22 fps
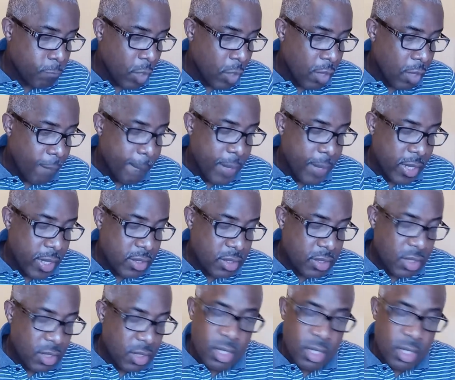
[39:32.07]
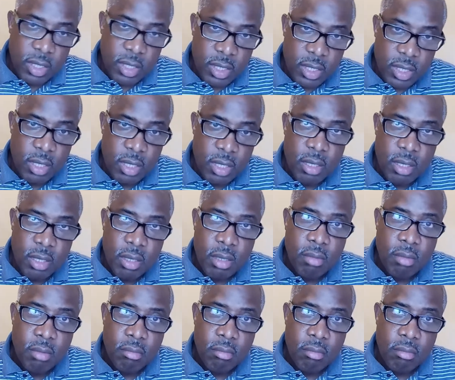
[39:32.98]
basically,
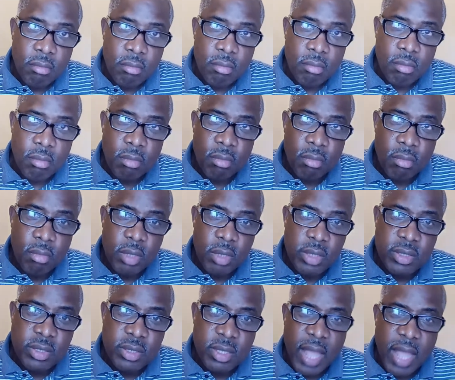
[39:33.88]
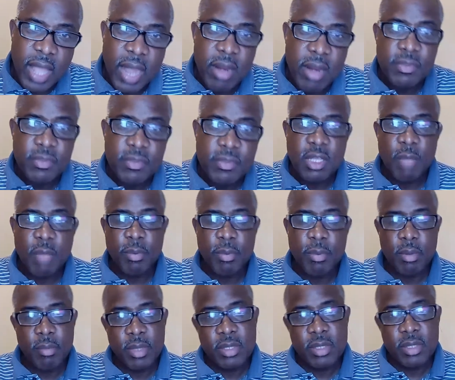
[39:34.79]
it's a kind of
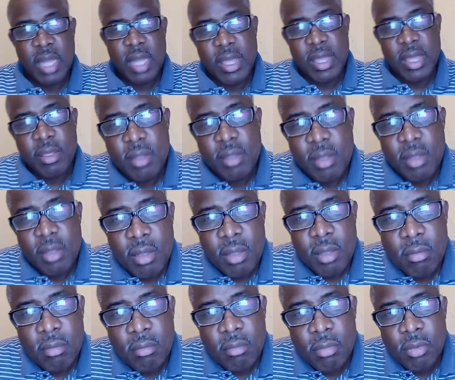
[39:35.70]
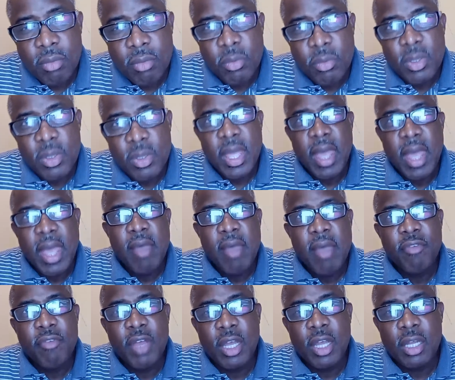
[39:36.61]
supplements. Like we
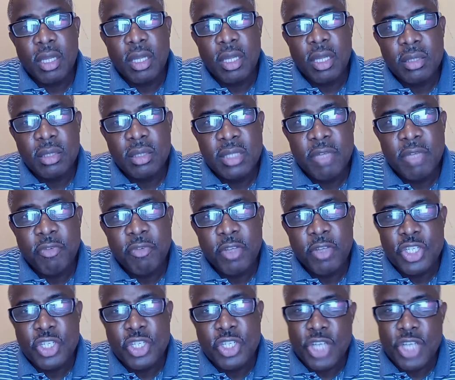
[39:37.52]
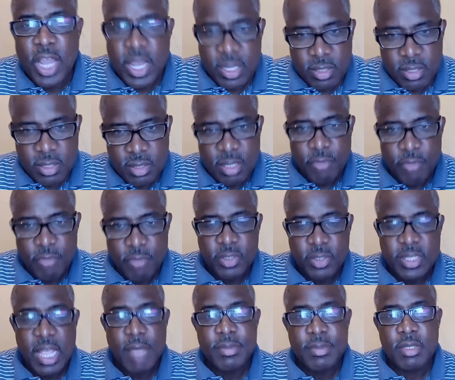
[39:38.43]
have different shakes, different
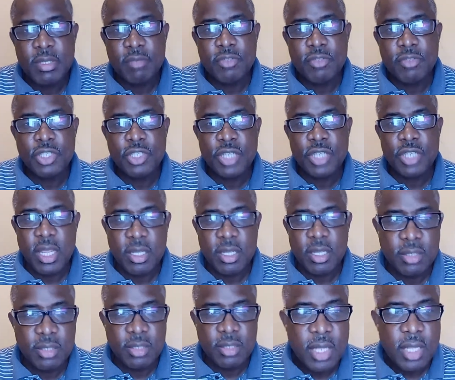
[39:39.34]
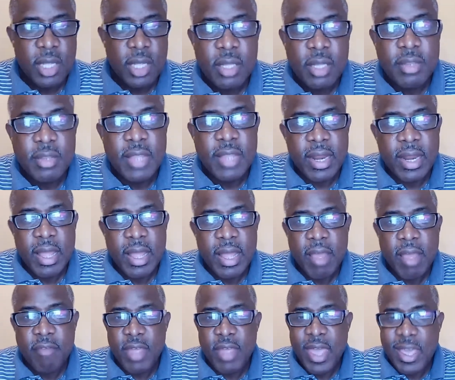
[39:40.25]
types of shakes that
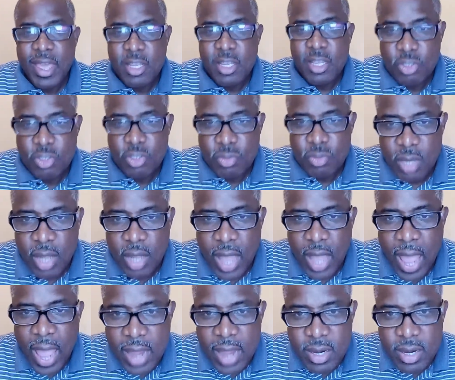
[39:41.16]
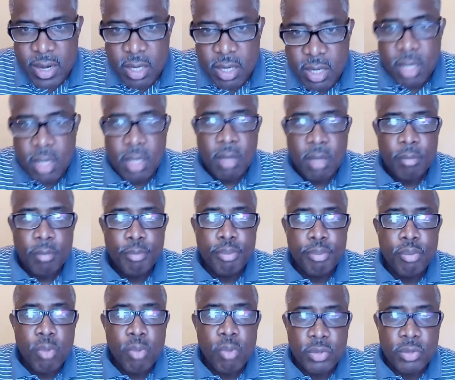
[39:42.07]
have extra added
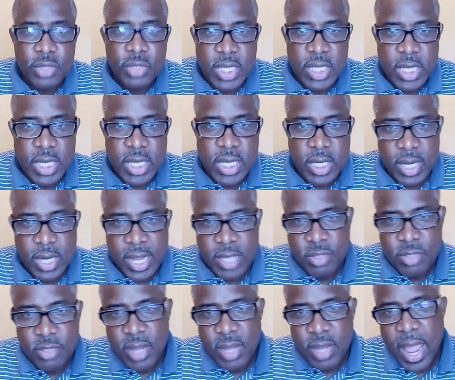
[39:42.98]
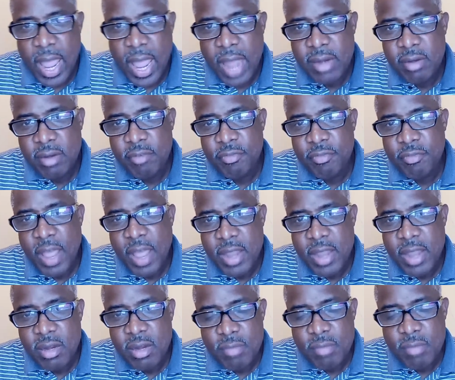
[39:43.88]
protein and extra added
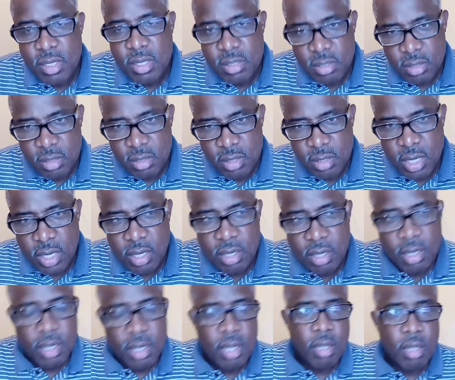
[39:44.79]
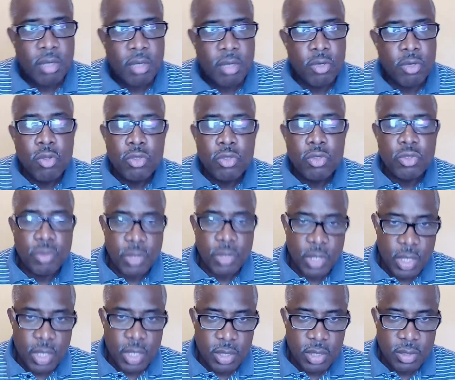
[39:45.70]
vitamins and
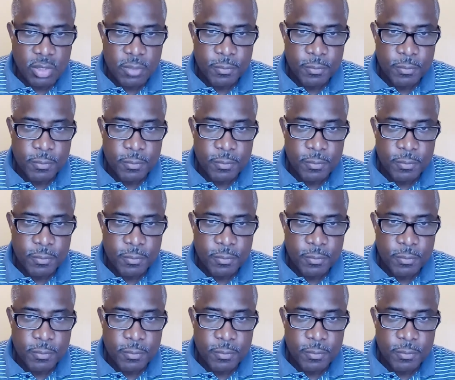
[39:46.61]
nutrients.